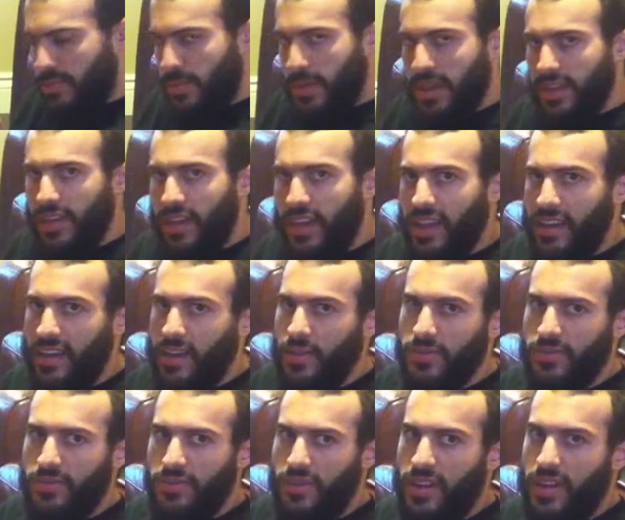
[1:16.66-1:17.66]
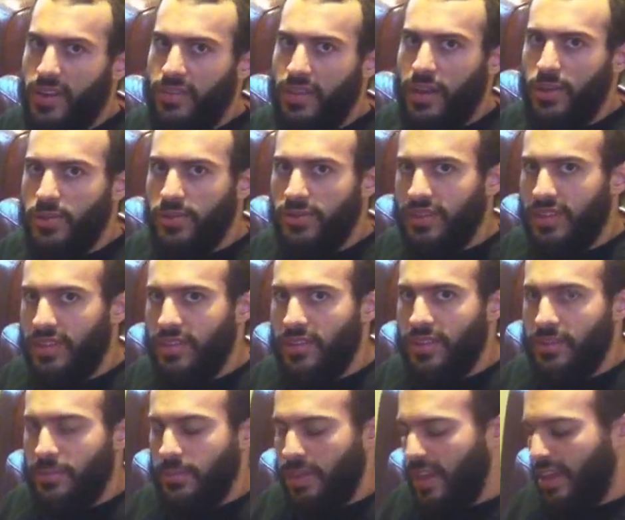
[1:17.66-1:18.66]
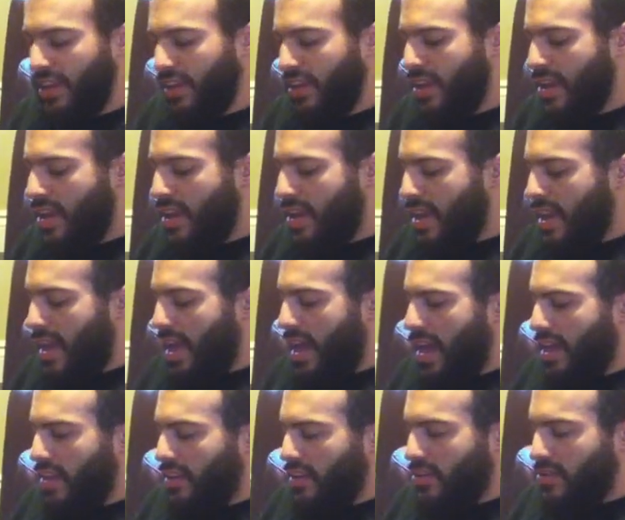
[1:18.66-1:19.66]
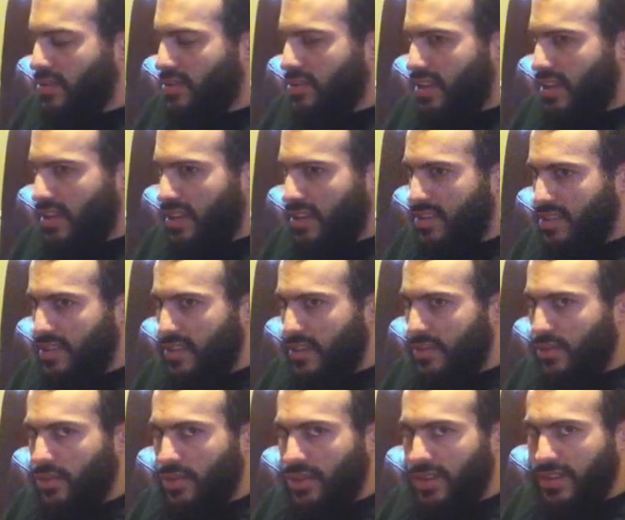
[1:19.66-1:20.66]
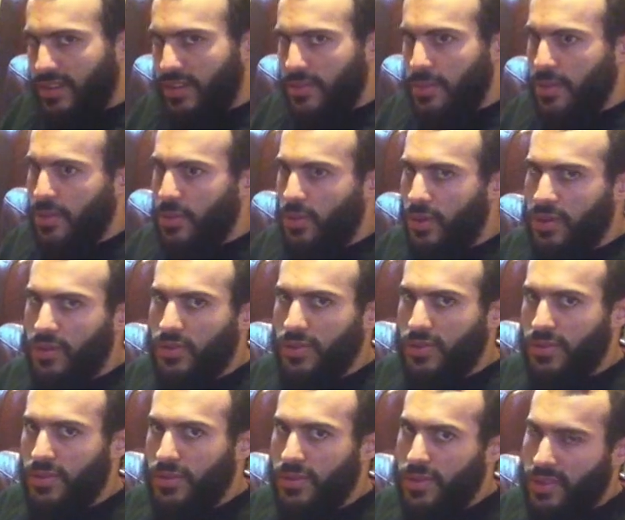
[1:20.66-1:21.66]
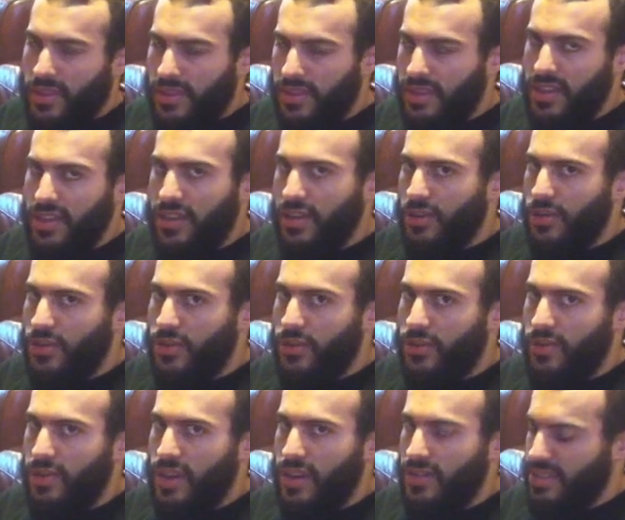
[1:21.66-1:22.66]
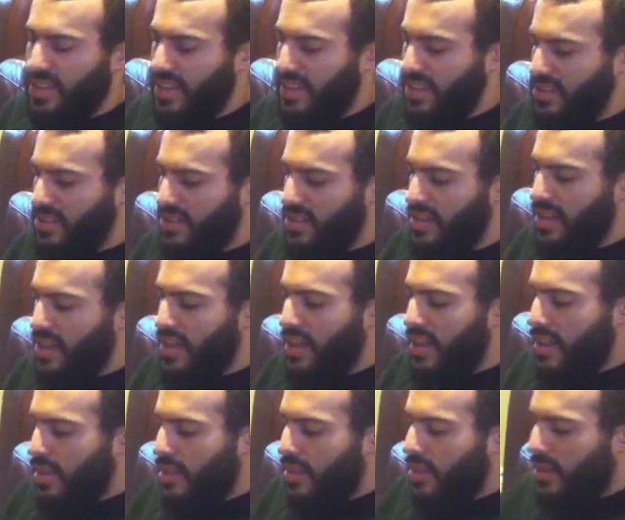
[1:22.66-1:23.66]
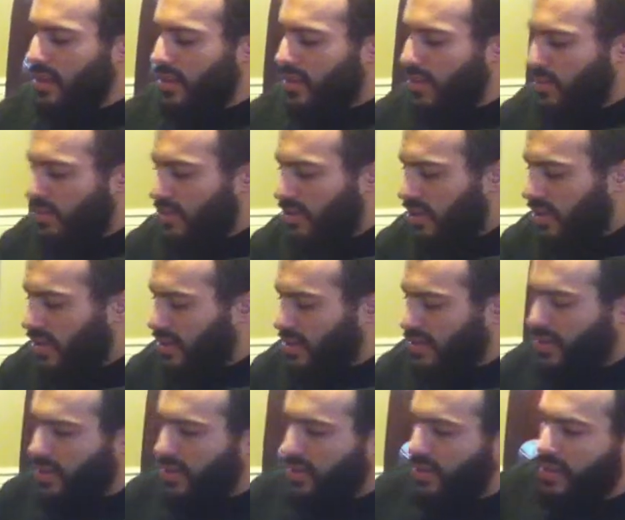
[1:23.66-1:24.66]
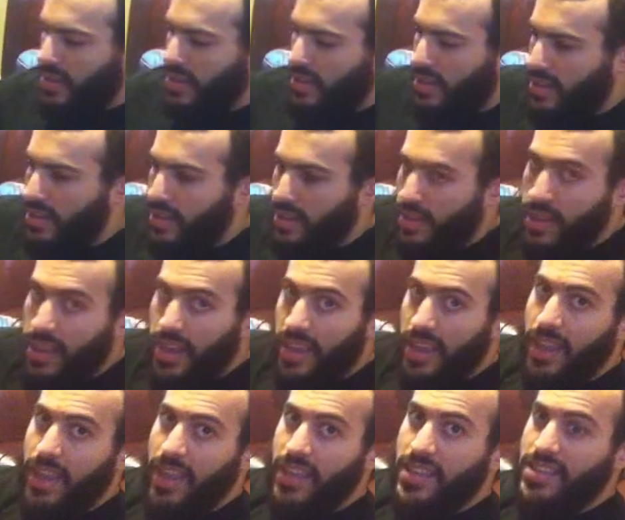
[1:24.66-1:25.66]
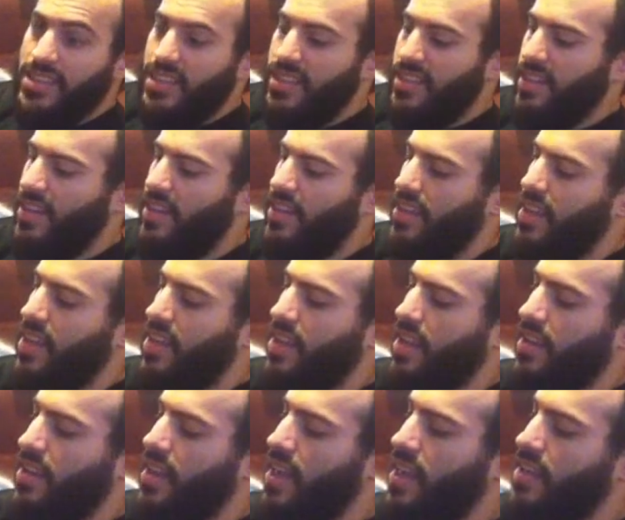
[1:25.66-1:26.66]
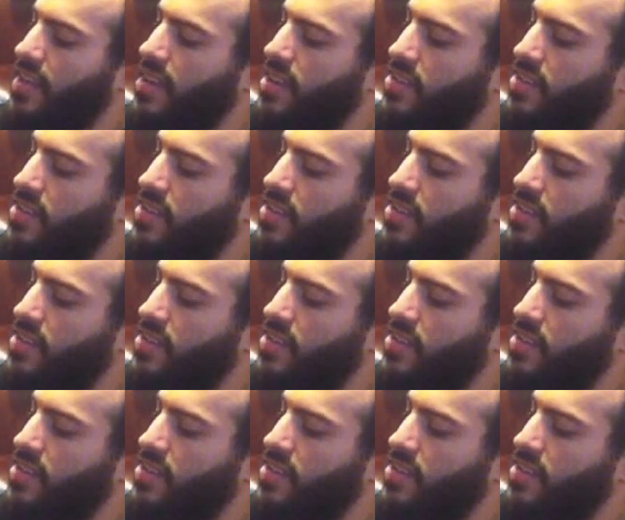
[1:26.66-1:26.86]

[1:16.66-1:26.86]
pain, like around 5 out of 10 pain, and you stand still for a little bit, 1 or 3 or 4 or 5 seconds. Then you start extending again. And